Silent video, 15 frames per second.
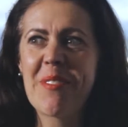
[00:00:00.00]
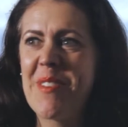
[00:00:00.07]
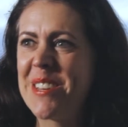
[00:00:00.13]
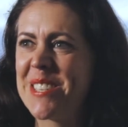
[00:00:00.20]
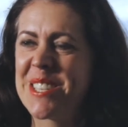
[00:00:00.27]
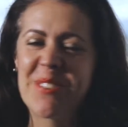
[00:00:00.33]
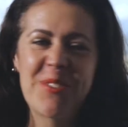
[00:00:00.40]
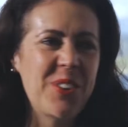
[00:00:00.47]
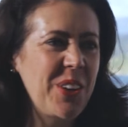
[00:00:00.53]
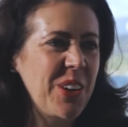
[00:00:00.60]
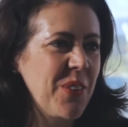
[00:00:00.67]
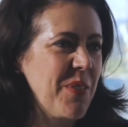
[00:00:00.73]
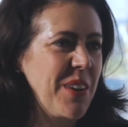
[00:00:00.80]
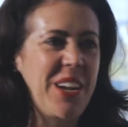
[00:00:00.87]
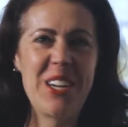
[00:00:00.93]
festival,
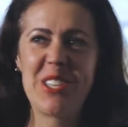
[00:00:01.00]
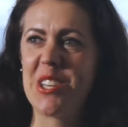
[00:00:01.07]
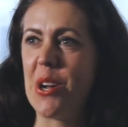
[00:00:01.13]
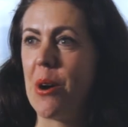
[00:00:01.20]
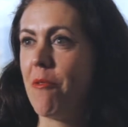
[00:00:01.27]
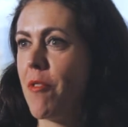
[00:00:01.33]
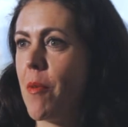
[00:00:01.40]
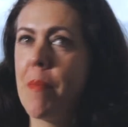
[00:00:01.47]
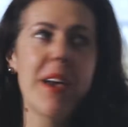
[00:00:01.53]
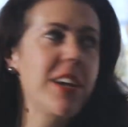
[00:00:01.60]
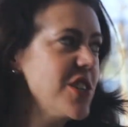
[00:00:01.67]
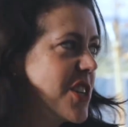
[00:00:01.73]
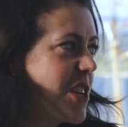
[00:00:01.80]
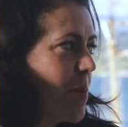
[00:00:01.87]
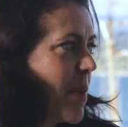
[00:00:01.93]
and we need to know
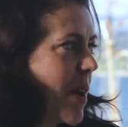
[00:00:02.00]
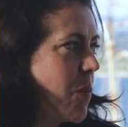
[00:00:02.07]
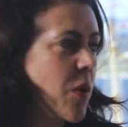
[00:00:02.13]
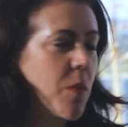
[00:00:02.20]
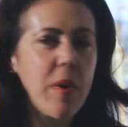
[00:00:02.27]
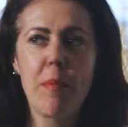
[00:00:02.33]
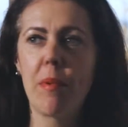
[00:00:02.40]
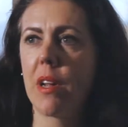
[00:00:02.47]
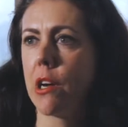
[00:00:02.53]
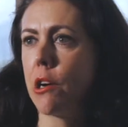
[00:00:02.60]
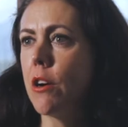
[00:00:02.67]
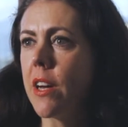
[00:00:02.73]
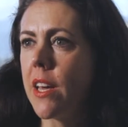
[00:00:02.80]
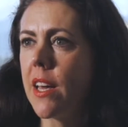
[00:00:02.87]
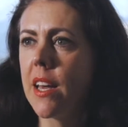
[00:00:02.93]
information about what people are
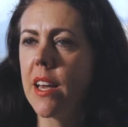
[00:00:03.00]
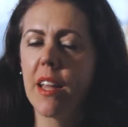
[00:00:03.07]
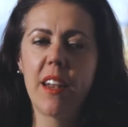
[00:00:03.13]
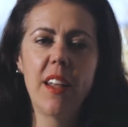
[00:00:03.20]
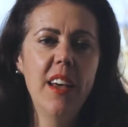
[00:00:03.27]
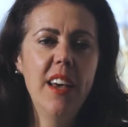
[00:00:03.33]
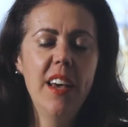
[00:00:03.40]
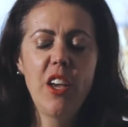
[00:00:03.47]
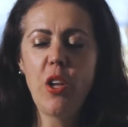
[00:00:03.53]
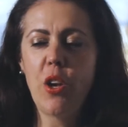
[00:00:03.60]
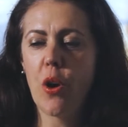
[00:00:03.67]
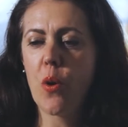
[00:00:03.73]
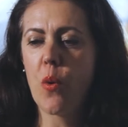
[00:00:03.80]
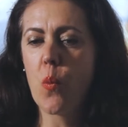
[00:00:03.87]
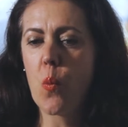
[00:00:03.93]
cooking, and you
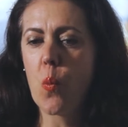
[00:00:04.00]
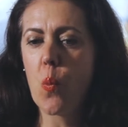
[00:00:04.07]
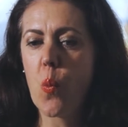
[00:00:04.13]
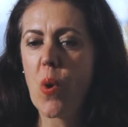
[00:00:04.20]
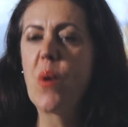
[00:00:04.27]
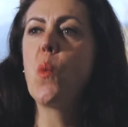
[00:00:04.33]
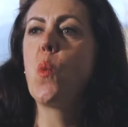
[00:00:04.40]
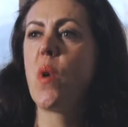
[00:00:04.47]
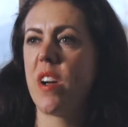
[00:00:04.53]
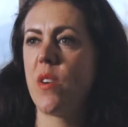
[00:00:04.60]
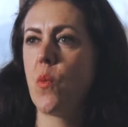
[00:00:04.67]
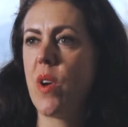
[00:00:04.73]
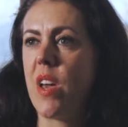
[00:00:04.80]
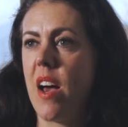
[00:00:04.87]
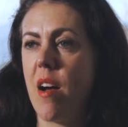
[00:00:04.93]
know, we we're,
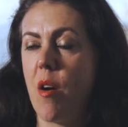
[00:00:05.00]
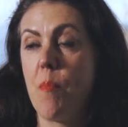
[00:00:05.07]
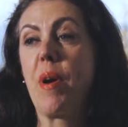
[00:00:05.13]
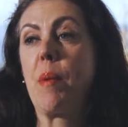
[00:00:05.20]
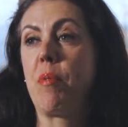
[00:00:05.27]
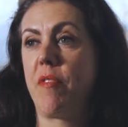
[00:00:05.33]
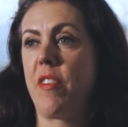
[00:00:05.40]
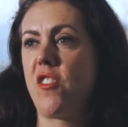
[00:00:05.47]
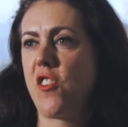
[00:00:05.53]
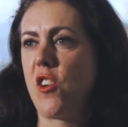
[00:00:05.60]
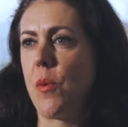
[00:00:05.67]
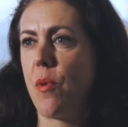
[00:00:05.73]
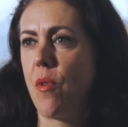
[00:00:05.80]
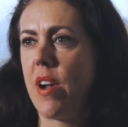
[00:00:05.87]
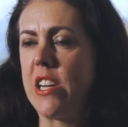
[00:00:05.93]
we are a big professional
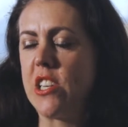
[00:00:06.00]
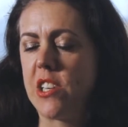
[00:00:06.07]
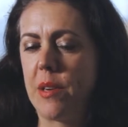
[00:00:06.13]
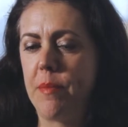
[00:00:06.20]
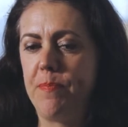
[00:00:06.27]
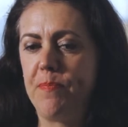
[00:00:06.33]
operation.